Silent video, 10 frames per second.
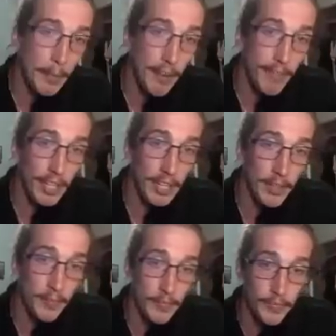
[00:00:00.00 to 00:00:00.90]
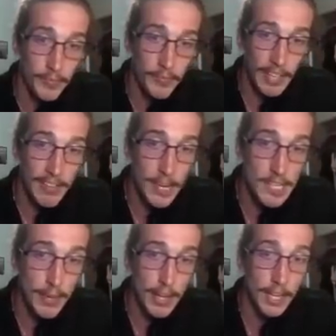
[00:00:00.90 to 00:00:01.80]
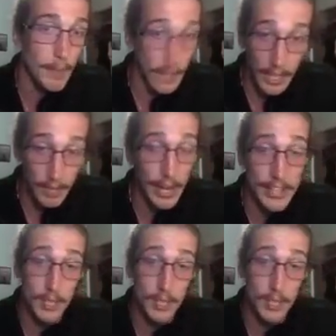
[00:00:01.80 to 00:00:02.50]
feet, give him my Spladle hip, and right to